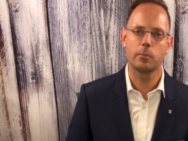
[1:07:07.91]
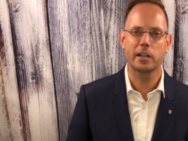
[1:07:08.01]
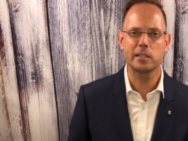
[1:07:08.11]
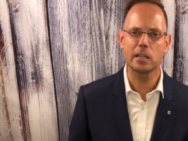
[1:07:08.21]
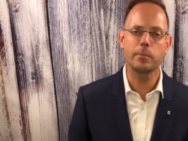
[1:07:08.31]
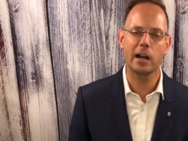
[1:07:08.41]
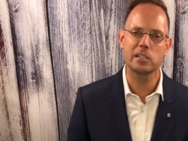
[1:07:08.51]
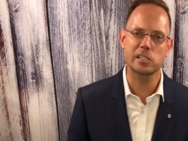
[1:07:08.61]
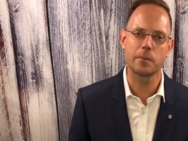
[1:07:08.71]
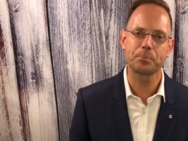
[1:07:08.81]
but I did buy
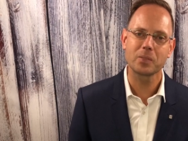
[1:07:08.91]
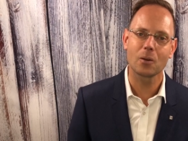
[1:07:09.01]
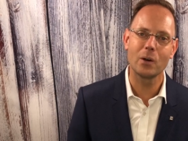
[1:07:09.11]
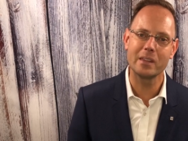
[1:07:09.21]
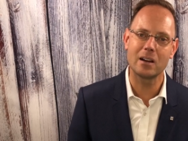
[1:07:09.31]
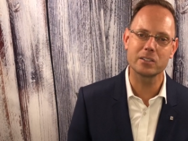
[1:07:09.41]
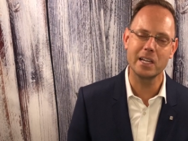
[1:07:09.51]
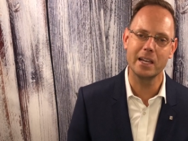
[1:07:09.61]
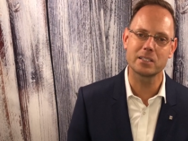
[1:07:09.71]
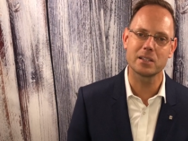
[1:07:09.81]
some when they all
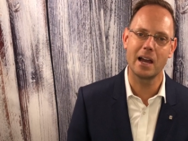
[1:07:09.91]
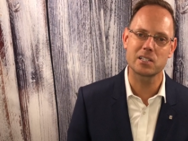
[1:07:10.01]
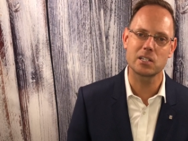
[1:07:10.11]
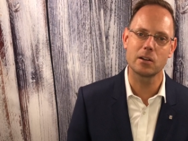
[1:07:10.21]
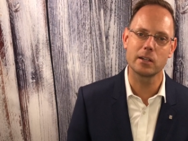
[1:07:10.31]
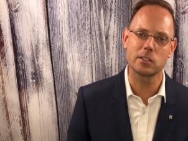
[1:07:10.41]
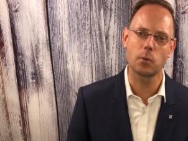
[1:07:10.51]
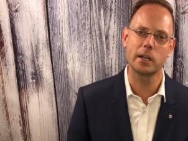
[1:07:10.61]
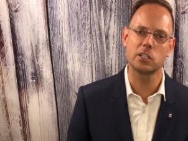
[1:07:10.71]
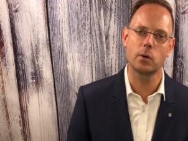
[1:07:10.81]
tanked last year in
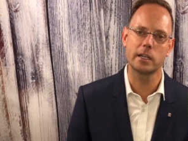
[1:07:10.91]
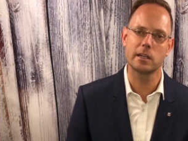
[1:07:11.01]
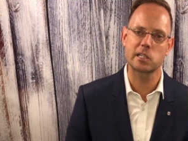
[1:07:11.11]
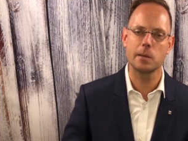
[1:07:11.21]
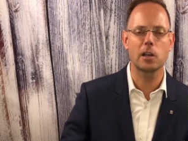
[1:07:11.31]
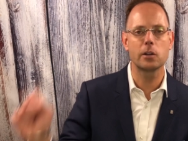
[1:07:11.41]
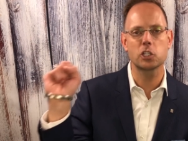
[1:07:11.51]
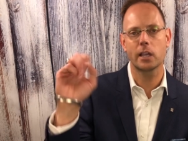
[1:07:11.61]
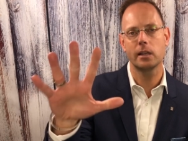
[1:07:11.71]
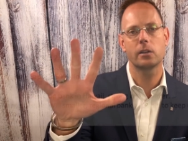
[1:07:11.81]
2020. Let's keep going.
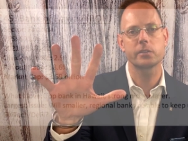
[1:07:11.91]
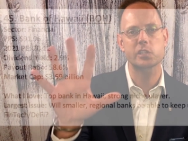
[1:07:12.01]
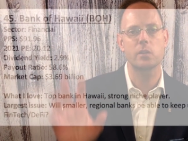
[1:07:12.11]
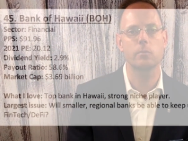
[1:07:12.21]
Check it out on the screen